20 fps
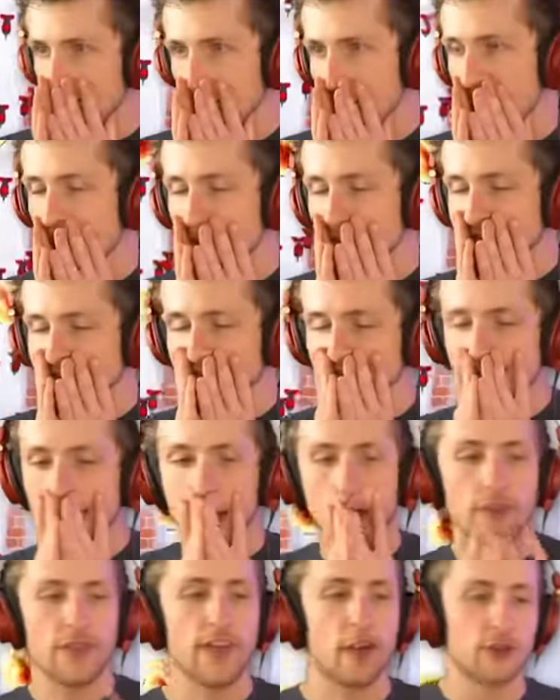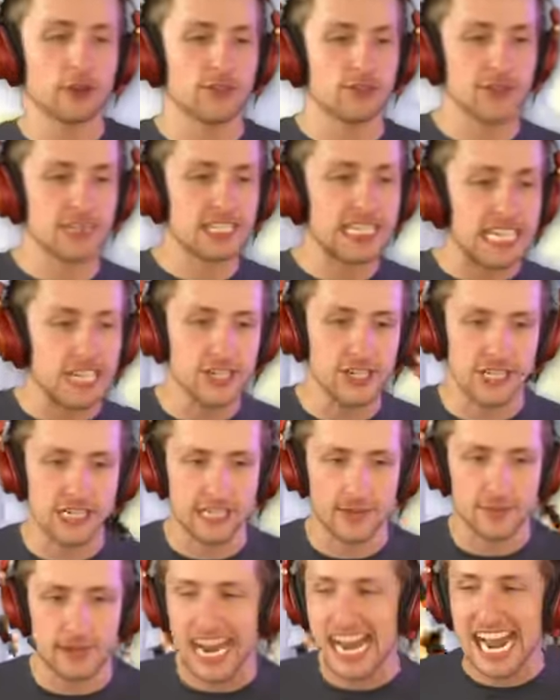That was no, that was facetious.
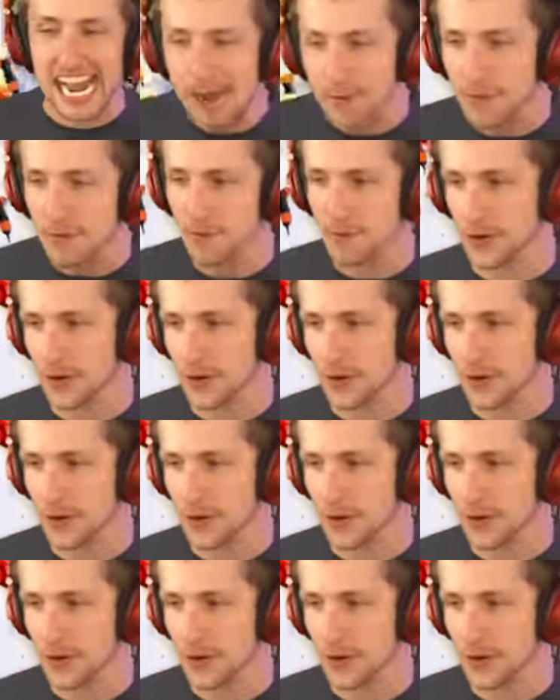I'm not happy for